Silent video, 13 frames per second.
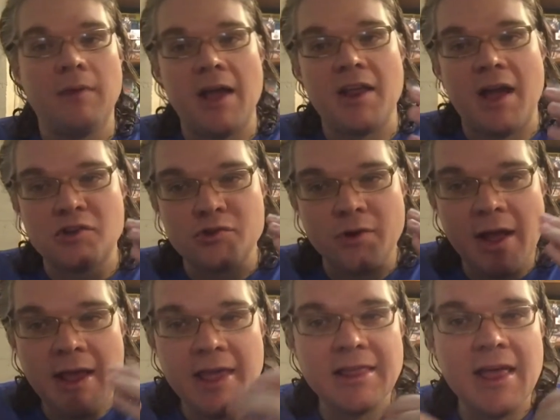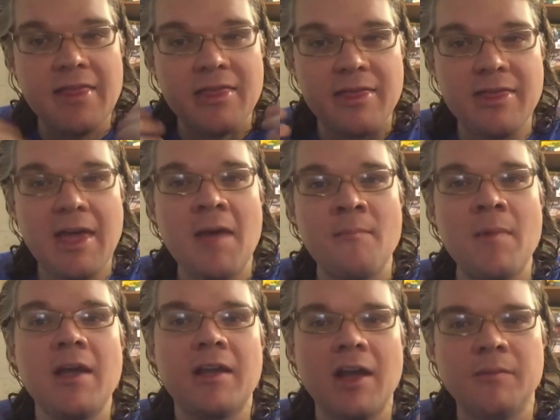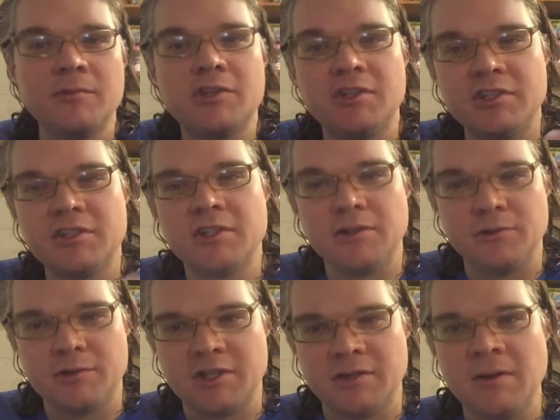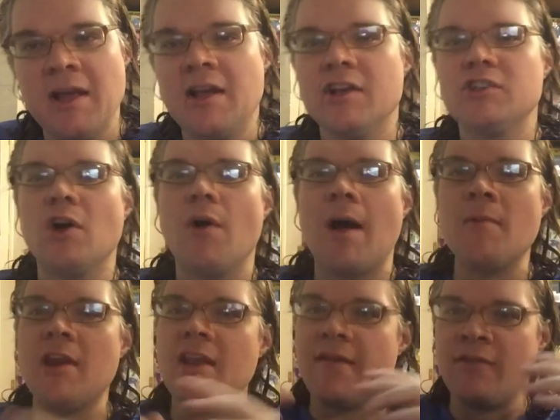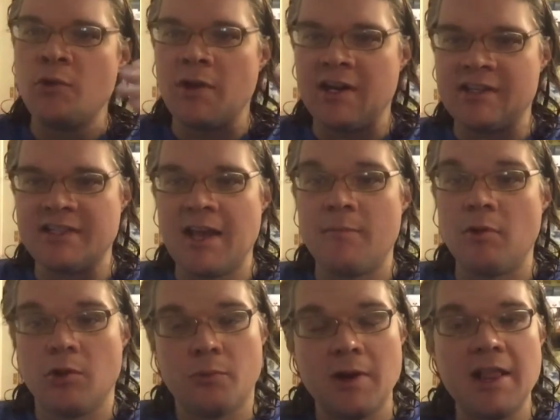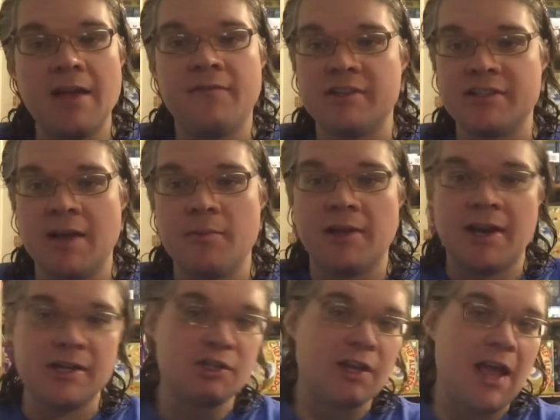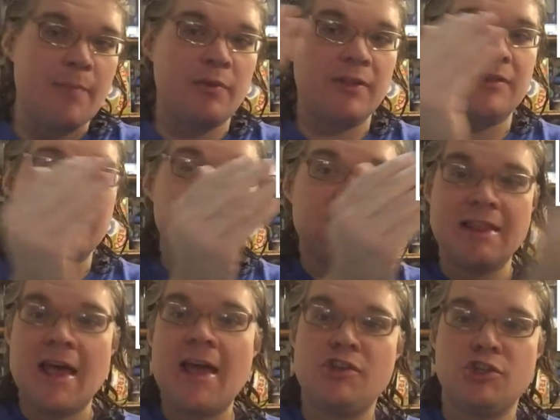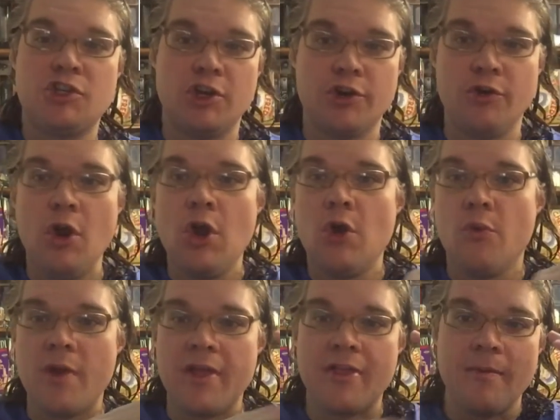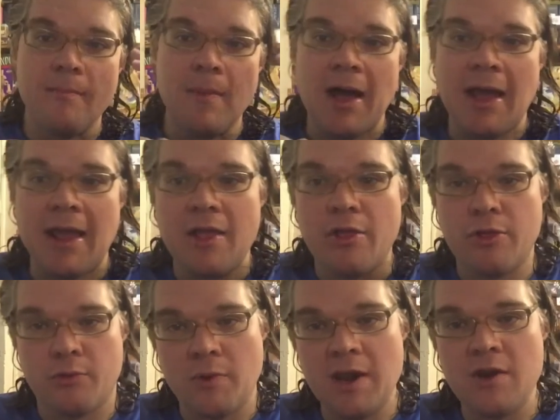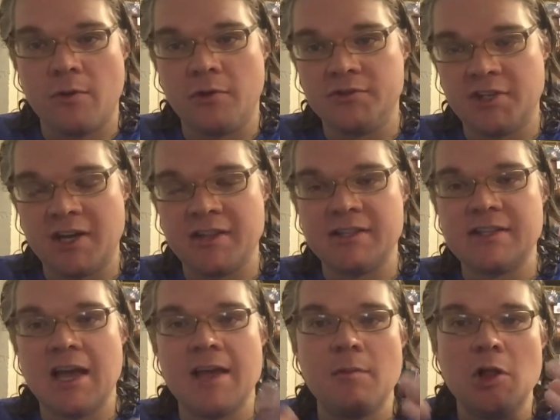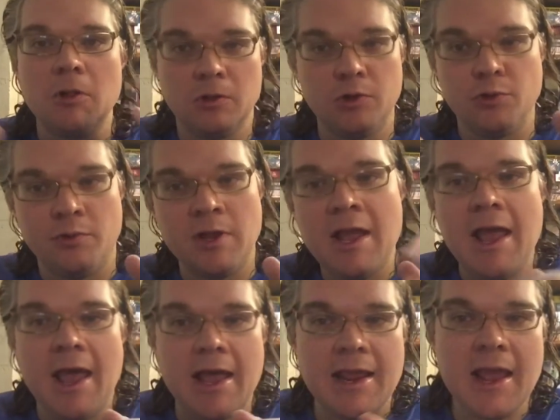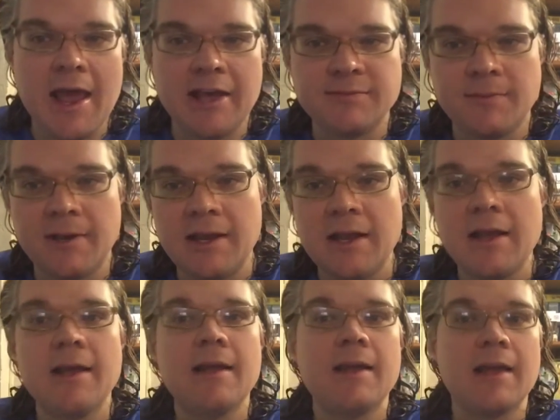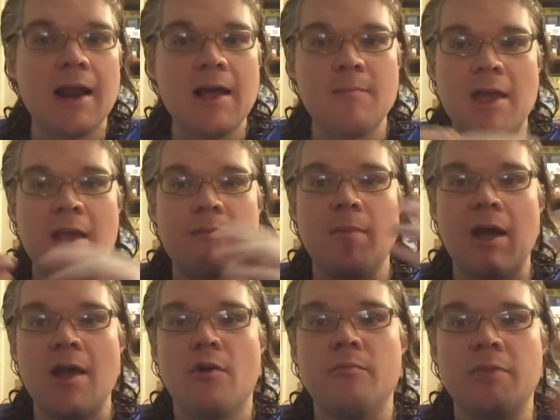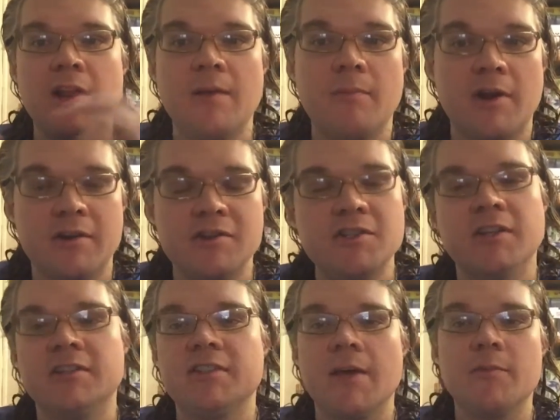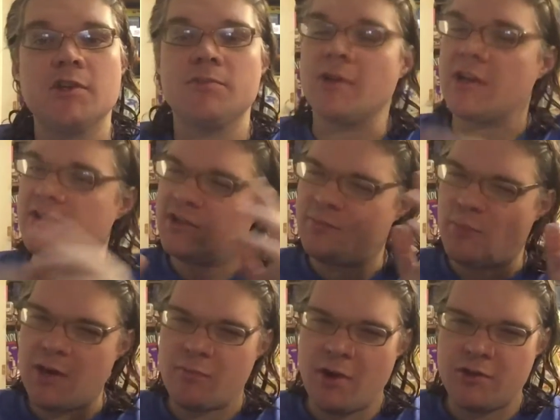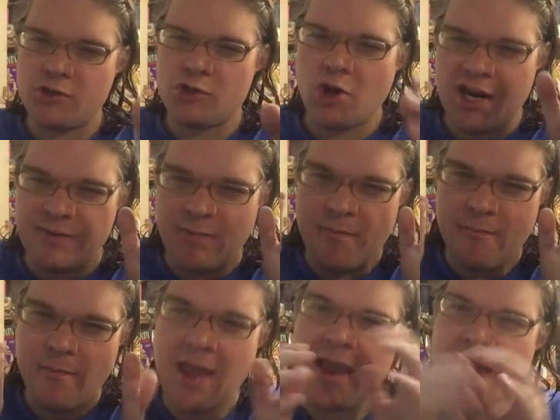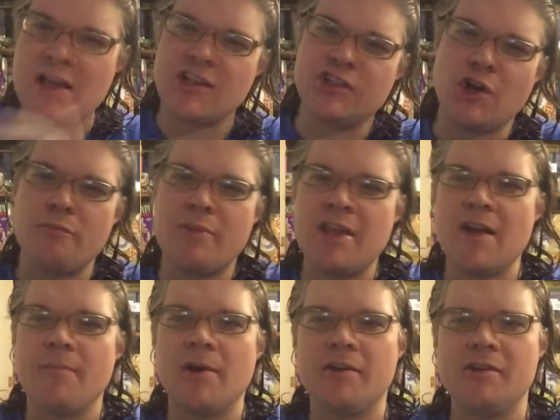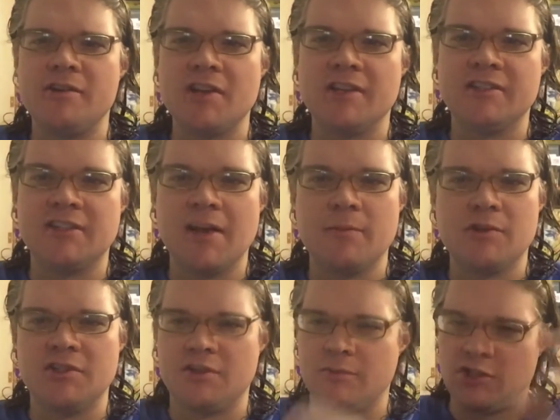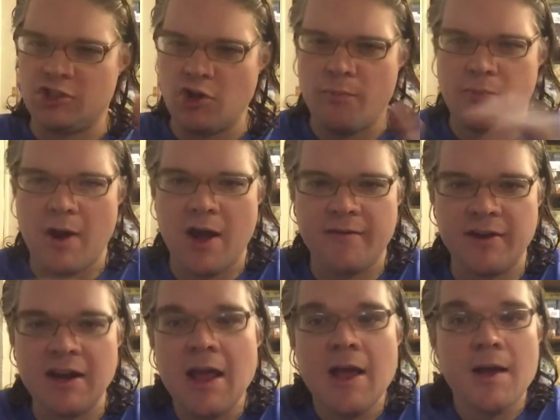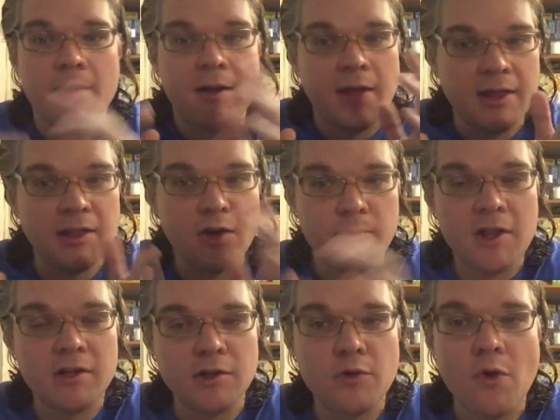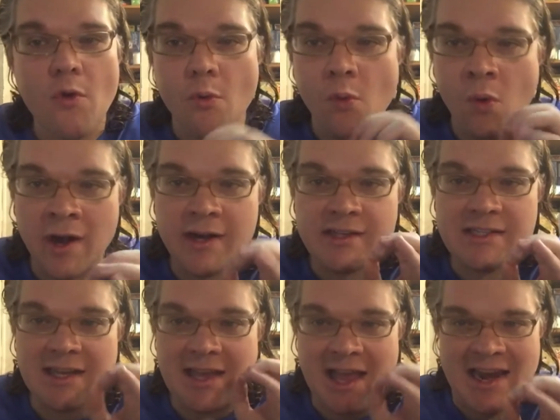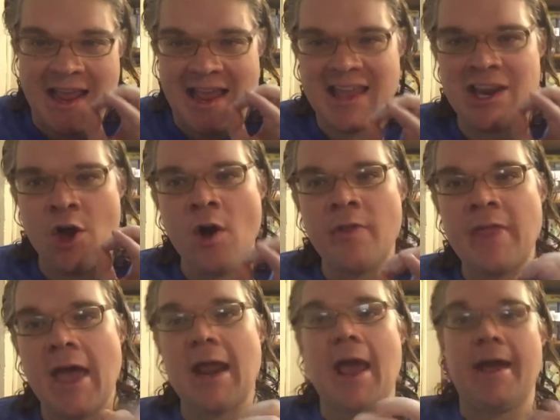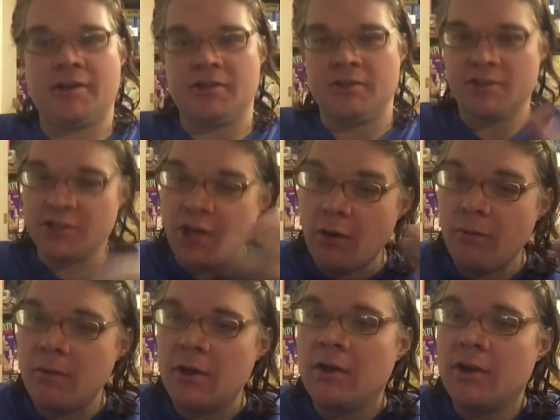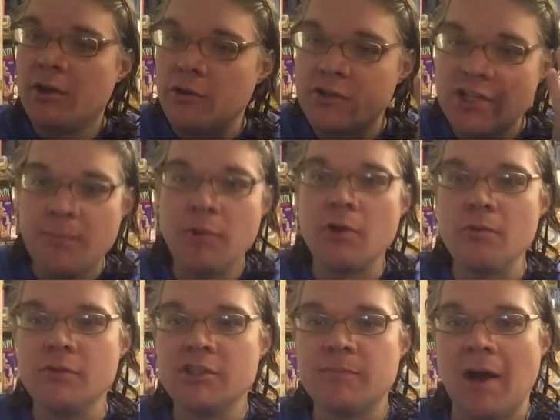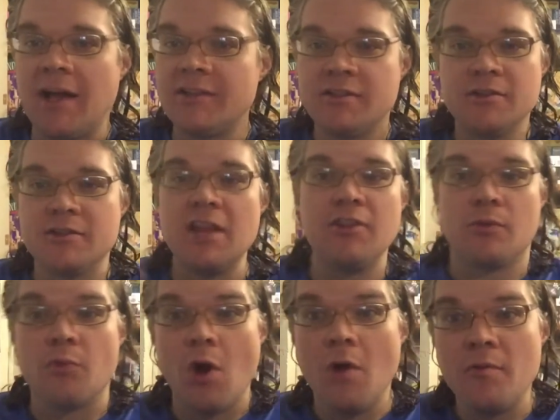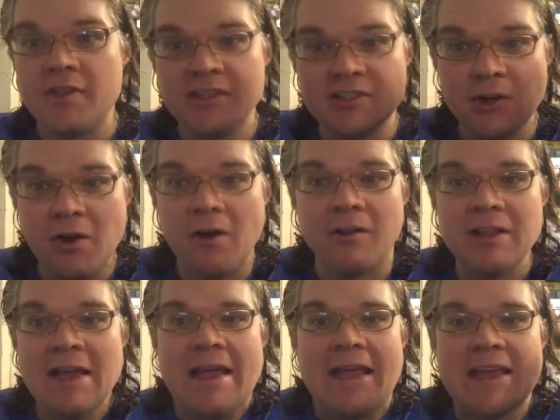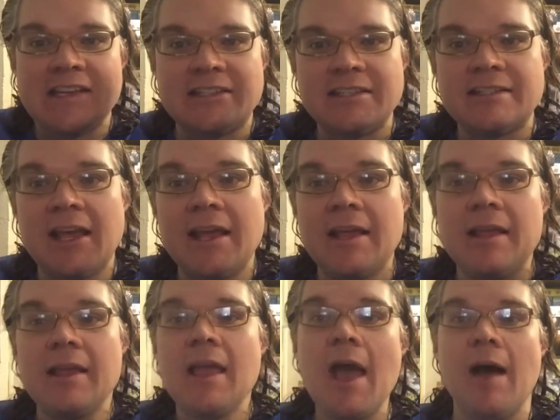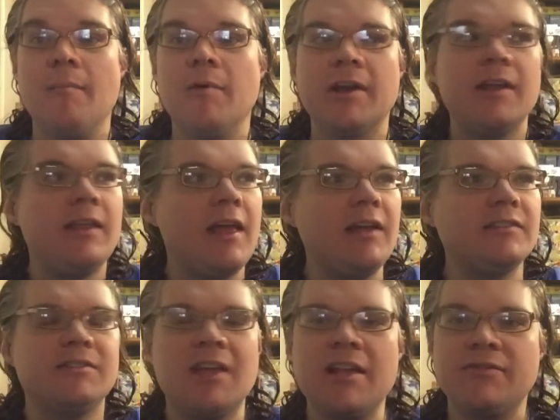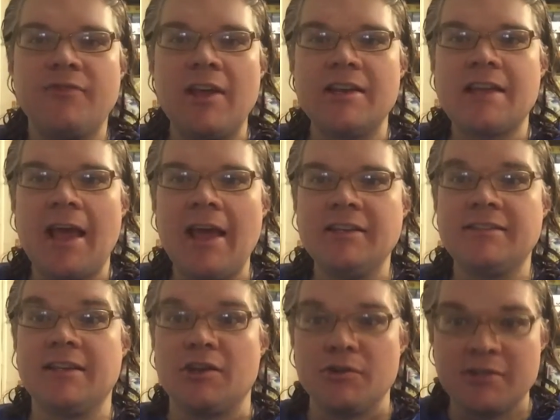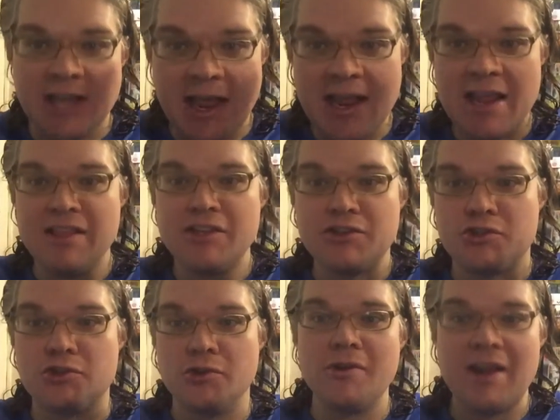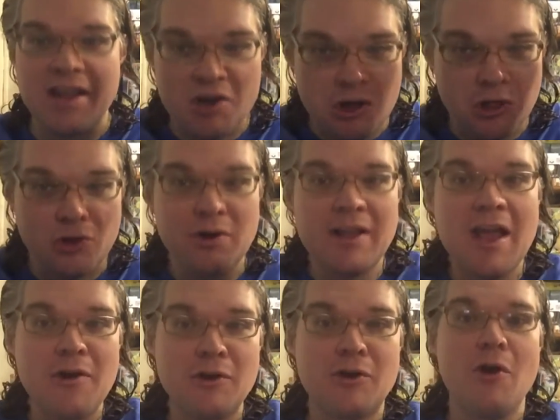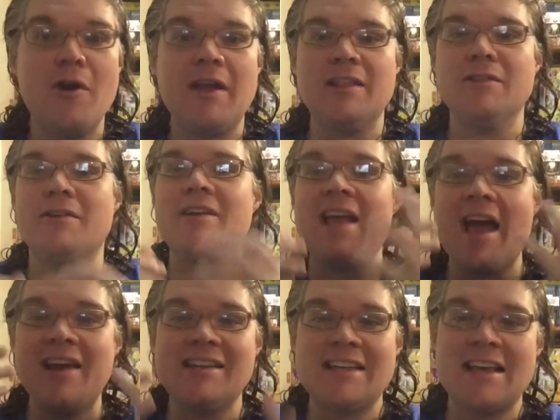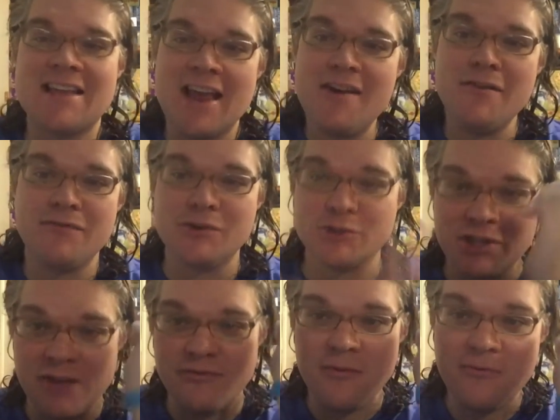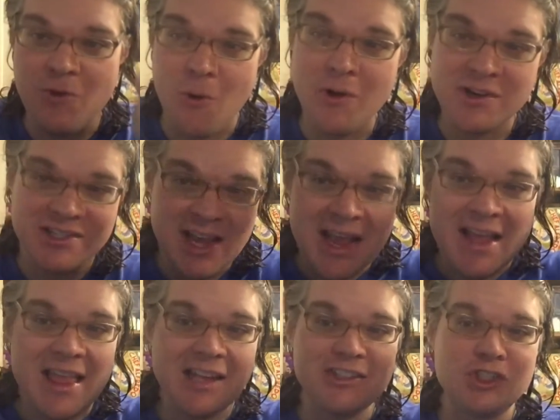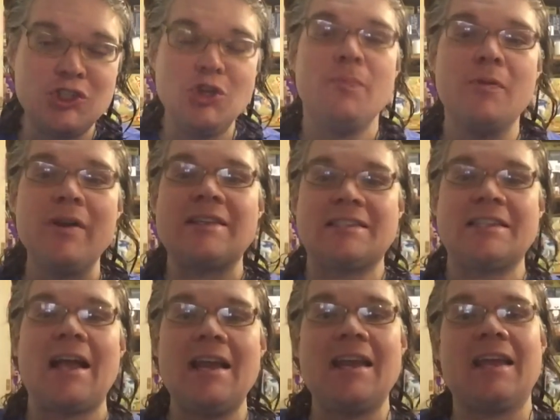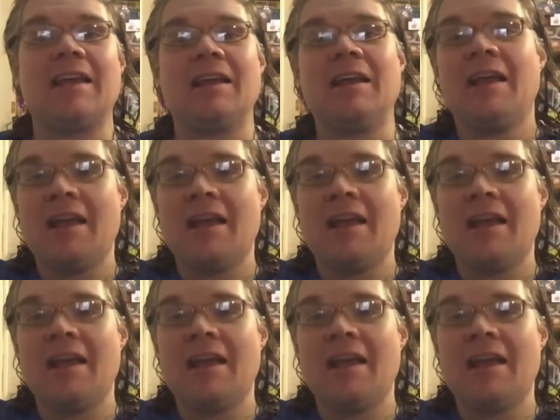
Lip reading: I try and let them come to the solution. So I'm going to give you an example, a real life example that actually happened last year with my 3-year-old son at the time, Luke. And he asked me, can I make my own peanut butter and jelly sandwich? Because his big brother Sean had been making his own peanut butter and jelly sandwiches. He was so proud of it. And little brother Luke wanted to get in on that action. So your typical response, and there's nothing wrong with this at all, is to say, yeah, buddy, that's fantastic. You're taking this journey into learning how to cook and learning how to take care of yourself. Of course, that's super exciting.